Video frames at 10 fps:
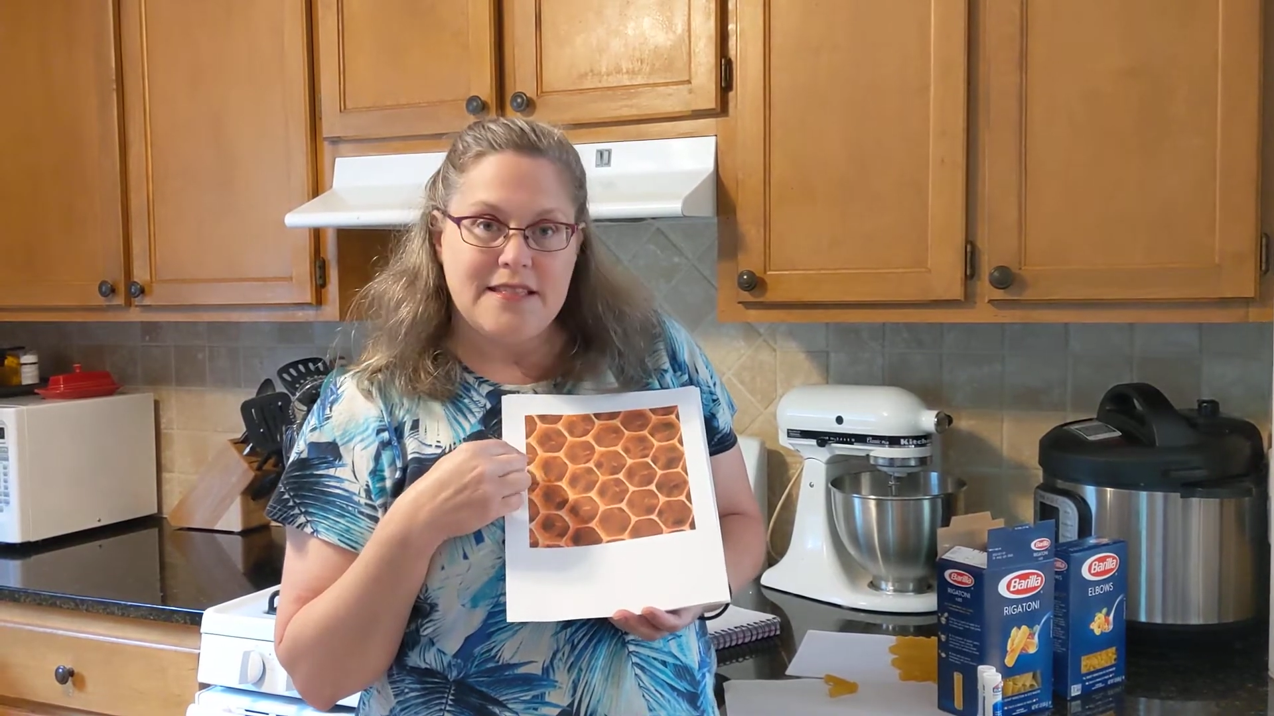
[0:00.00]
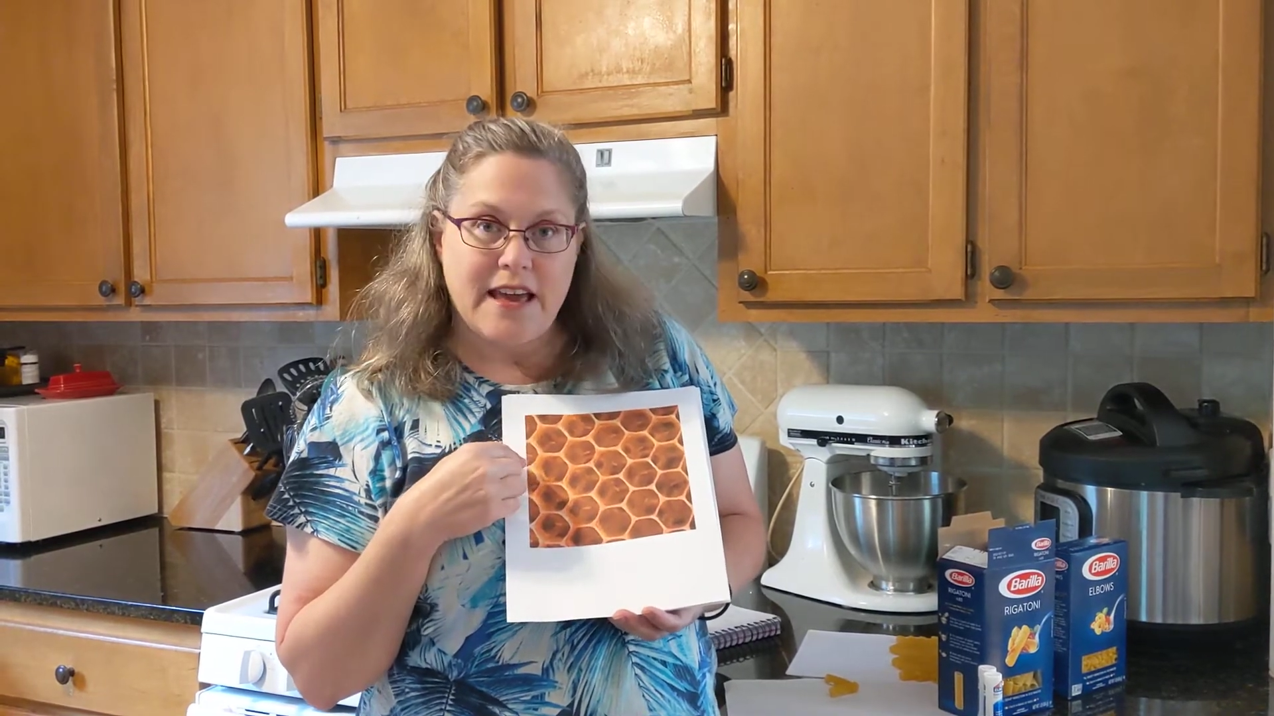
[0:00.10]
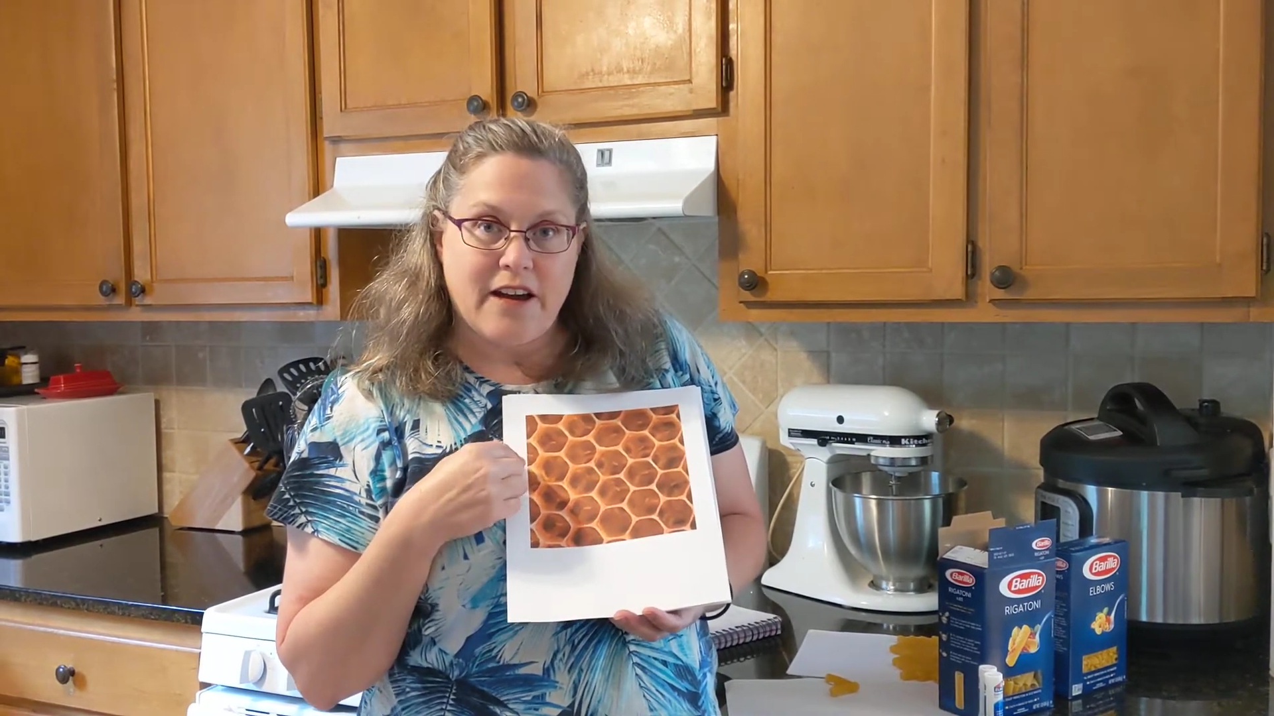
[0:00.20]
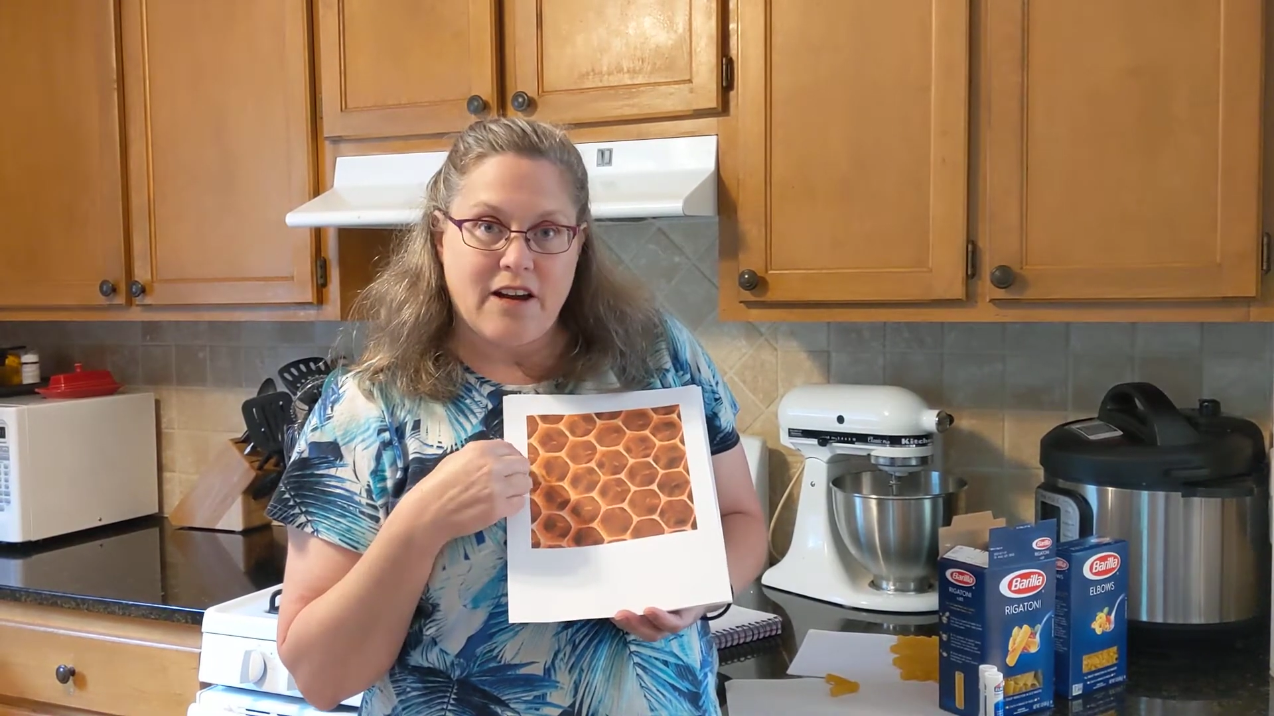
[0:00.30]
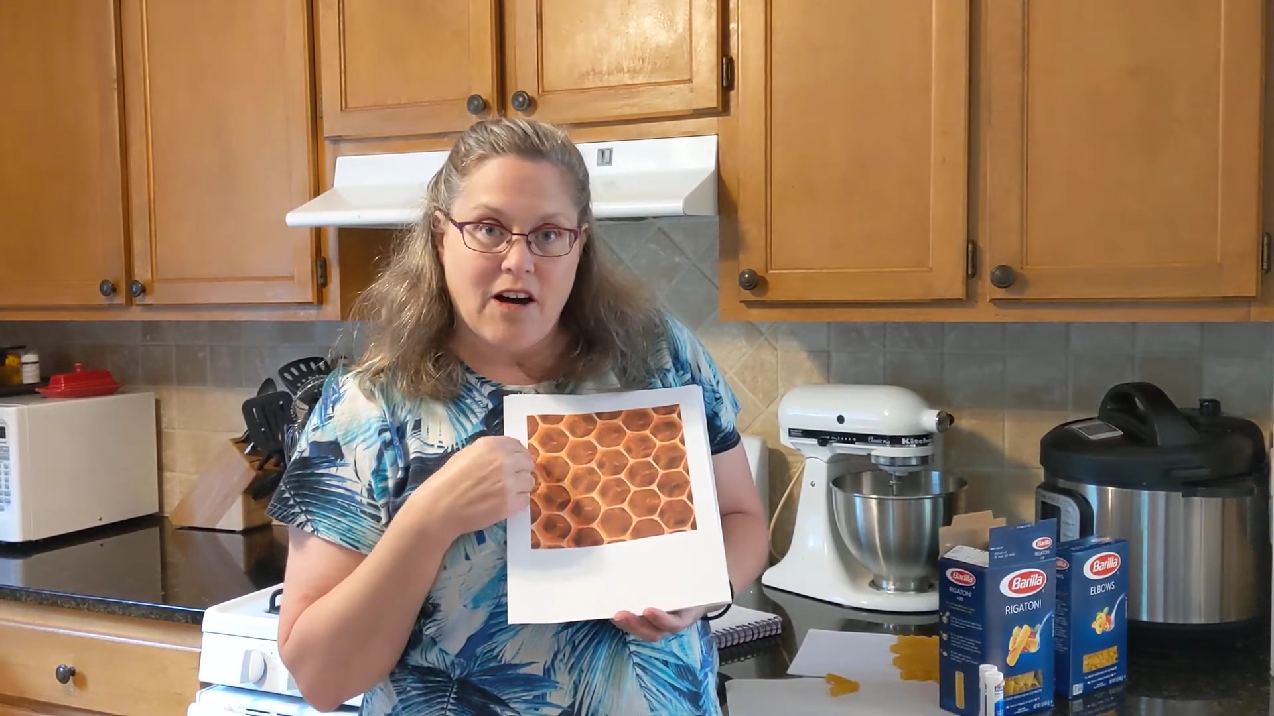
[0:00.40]

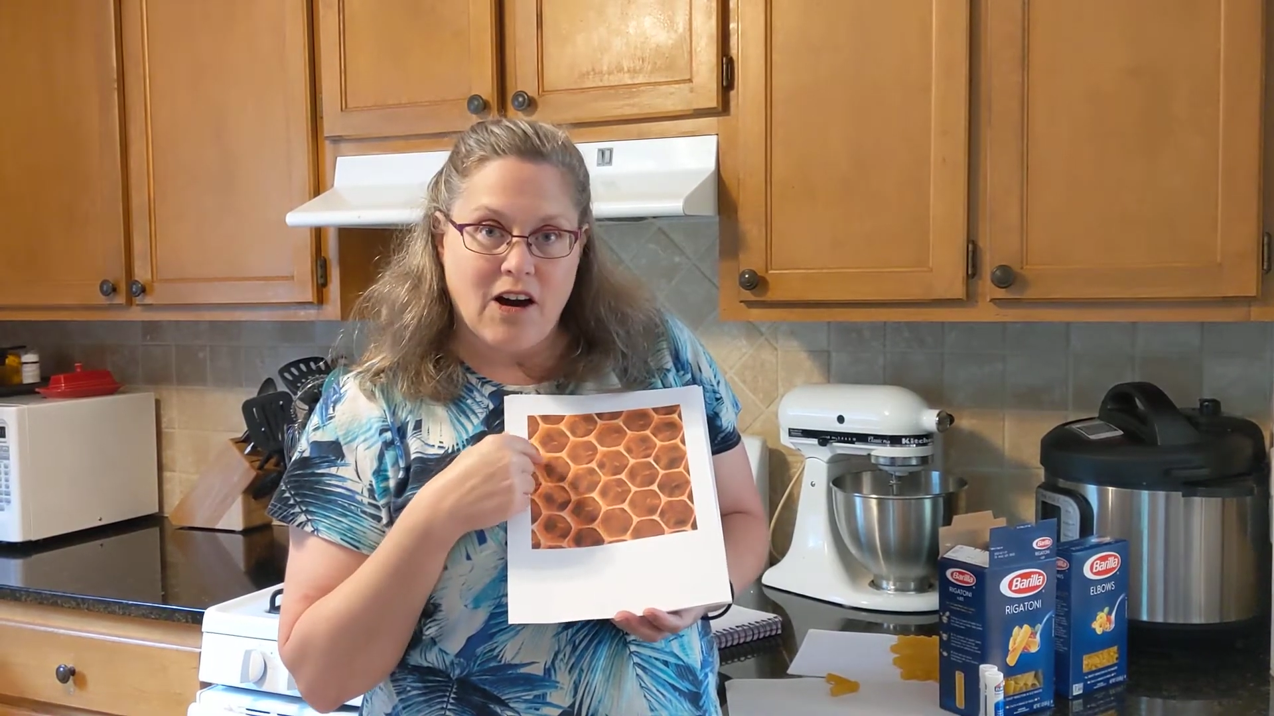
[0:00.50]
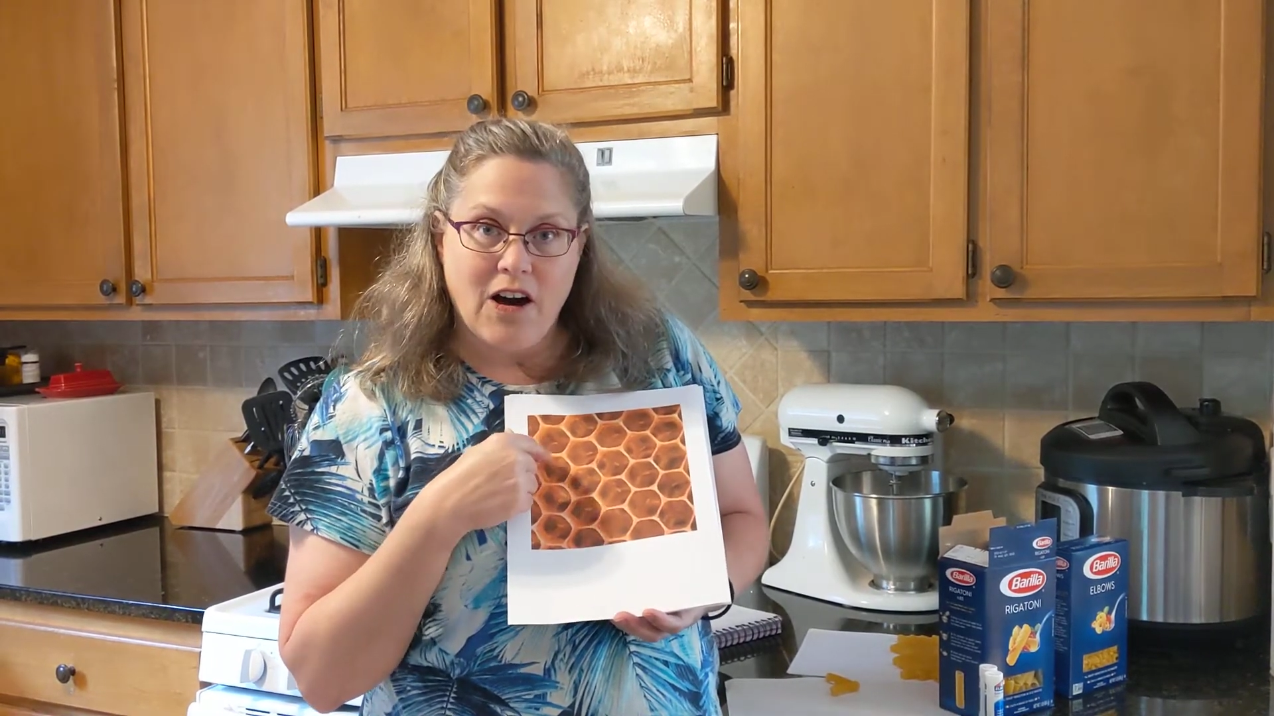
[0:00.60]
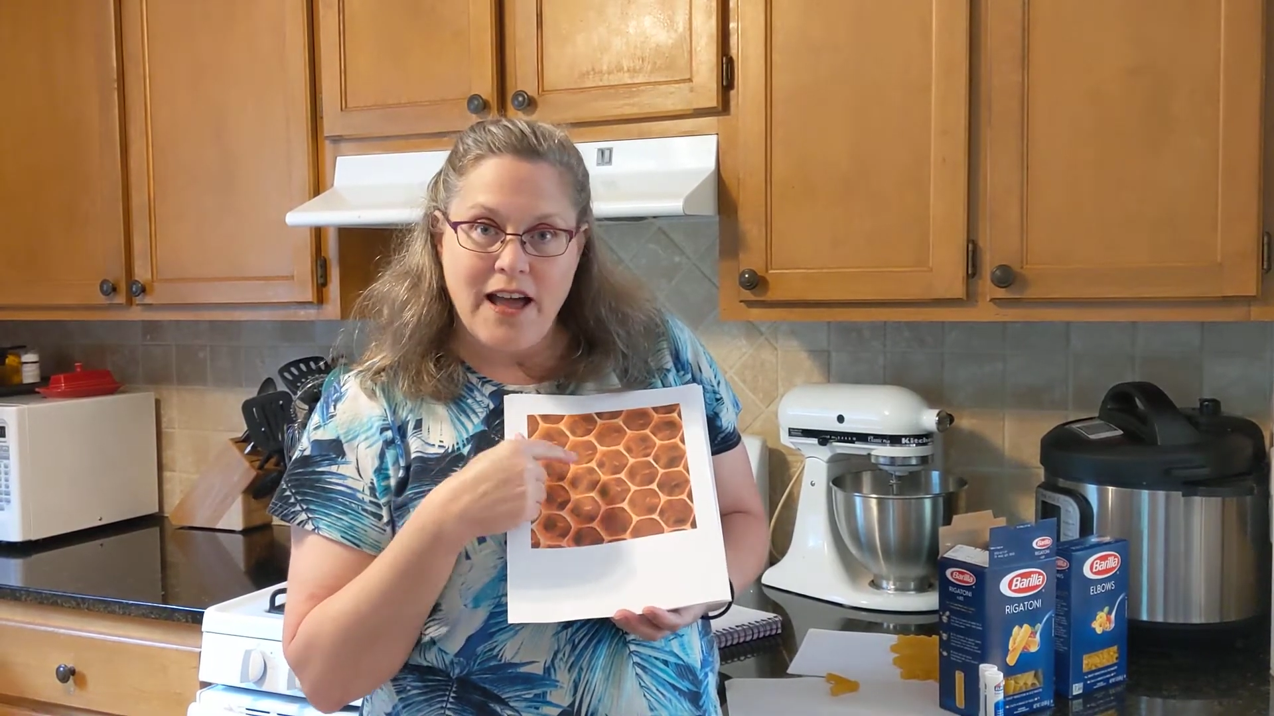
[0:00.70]
they are all